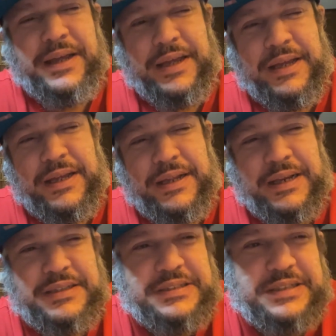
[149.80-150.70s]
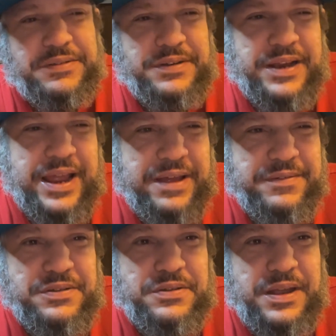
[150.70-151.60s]
And that's
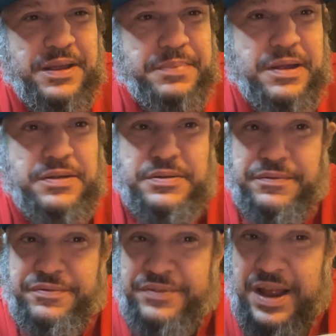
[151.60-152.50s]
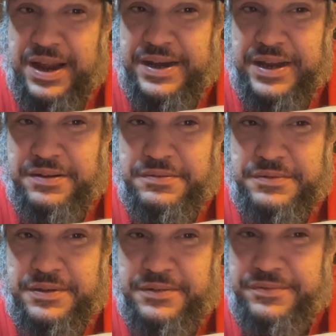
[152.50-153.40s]
7.5 to 8 pounds of fat now,
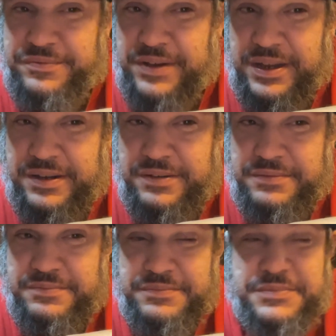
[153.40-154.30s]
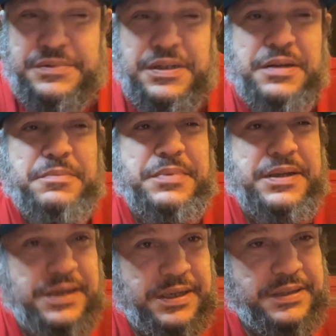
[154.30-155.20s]
of fat.
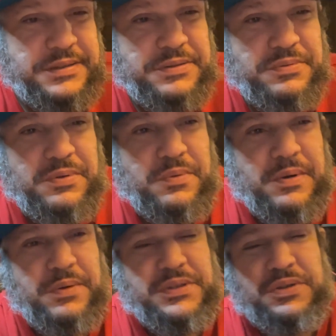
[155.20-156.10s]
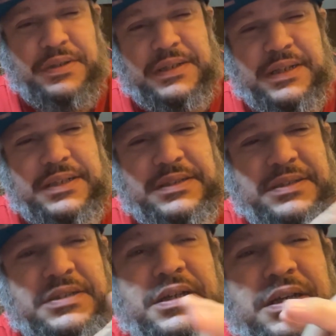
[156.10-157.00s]
Because what soda does
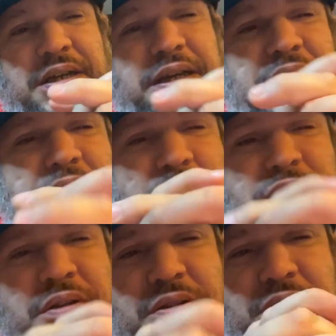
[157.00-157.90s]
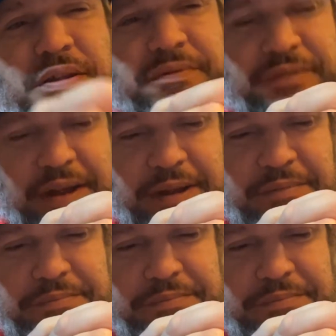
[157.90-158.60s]
is it holds on to your fat.